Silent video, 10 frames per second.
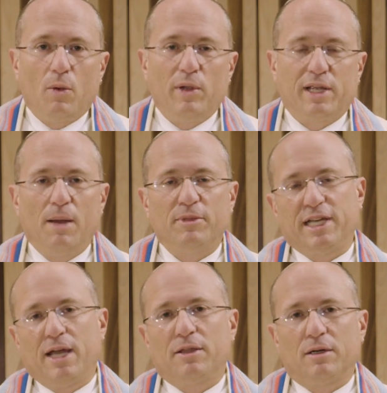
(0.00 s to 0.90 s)
We come
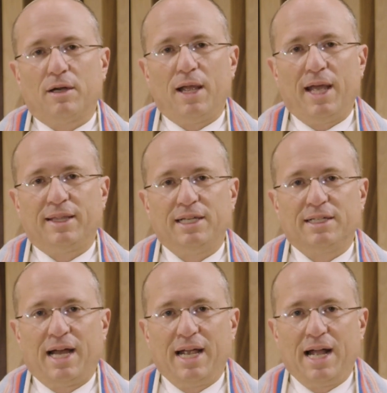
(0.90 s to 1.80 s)
together at
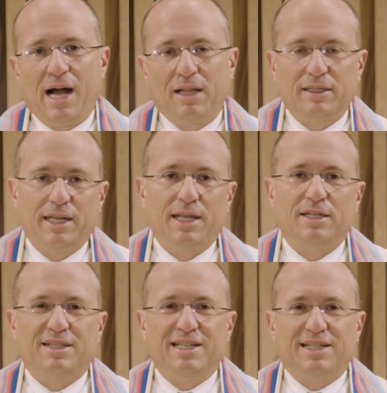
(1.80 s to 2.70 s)
these high
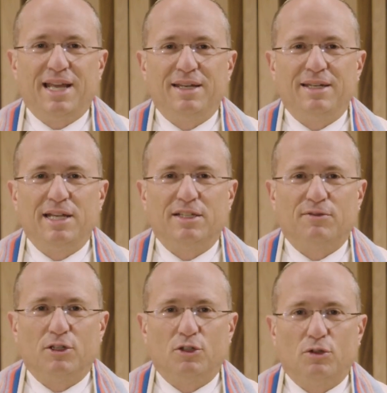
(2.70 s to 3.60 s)
holidays, these 10 days
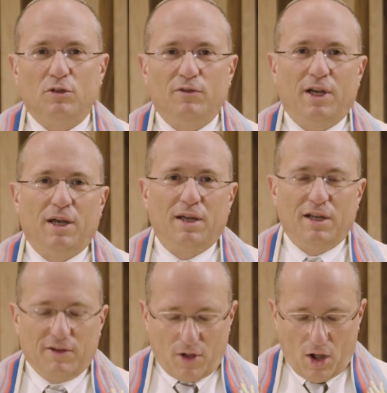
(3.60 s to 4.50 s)
of teshuvah,
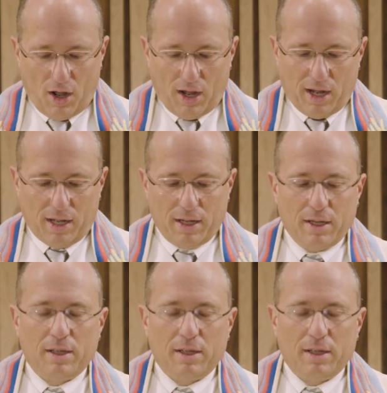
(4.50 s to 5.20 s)
of awe,